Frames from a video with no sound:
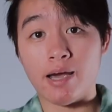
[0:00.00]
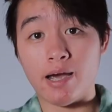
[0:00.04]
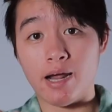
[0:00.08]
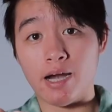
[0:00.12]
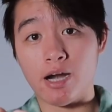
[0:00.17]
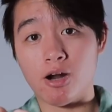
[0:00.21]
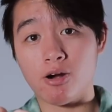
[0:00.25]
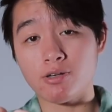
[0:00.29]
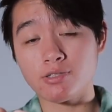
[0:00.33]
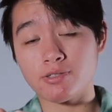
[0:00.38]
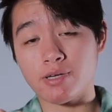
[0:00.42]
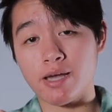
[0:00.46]

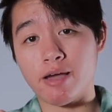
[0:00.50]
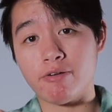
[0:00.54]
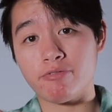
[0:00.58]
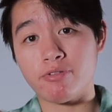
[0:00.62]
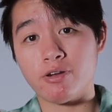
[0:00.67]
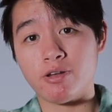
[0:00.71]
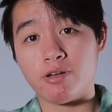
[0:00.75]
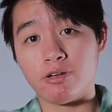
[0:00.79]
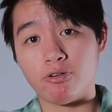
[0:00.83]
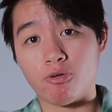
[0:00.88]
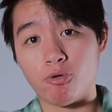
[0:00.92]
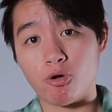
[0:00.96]
And I also have
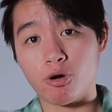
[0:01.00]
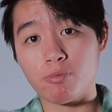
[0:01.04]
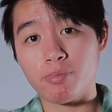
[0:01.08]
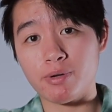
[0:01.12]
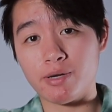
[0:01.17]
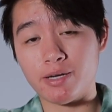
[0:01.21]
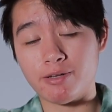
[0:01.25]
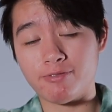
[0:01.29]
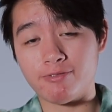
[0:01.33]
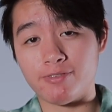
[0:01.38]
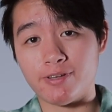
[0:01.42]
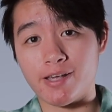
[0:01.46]

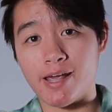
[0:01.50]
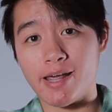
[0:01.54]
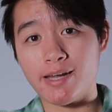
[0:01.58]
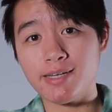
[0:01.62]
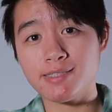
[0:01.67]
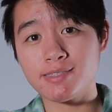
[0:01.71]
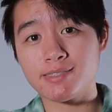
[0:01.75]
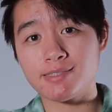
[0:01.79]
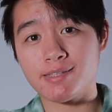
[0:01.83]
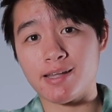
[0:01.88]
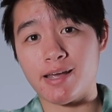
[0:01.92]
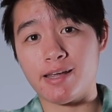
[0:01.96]
Orbit
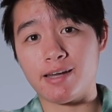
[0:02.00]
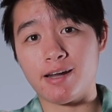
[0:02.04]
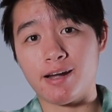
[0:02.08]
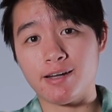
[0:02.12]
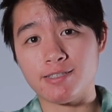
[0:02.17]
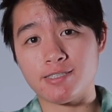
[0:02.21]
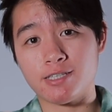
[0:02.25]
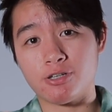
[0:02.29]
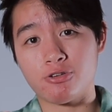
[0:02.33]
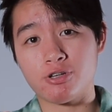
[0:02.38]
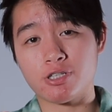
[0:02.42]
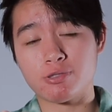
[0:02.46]
V8 that I got
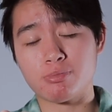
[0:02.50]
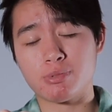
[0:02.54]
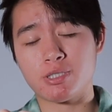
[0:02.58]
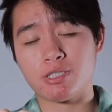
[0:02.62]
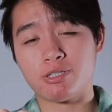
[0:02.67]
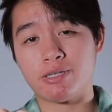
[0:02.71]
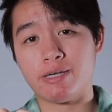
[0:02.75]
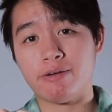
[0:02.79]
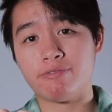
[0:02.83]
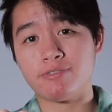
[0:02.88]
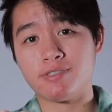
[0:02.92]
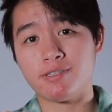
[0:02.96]
as a Christmas
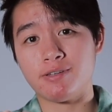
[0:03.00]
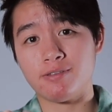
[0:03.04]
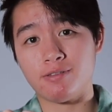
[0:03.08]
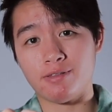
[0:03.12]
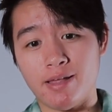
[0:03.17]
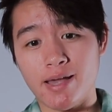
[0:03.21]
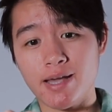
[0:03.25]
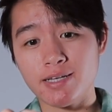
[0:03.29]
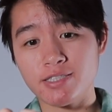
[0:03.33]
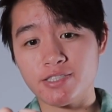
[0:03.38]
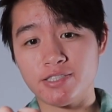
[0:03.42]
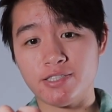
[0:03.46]
gift
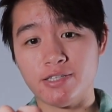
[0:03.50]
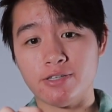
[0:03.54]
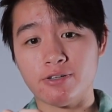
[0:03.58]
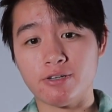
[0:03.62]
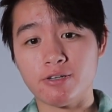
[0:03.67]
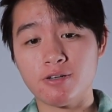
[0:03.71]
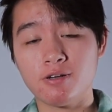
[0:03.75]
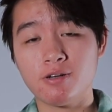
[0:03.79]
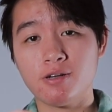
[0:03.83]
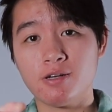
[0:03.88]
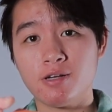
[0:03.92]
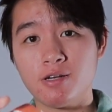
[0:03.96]
last
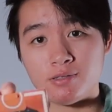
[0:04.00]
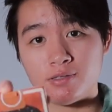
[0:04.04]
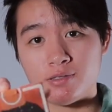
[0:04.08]
year.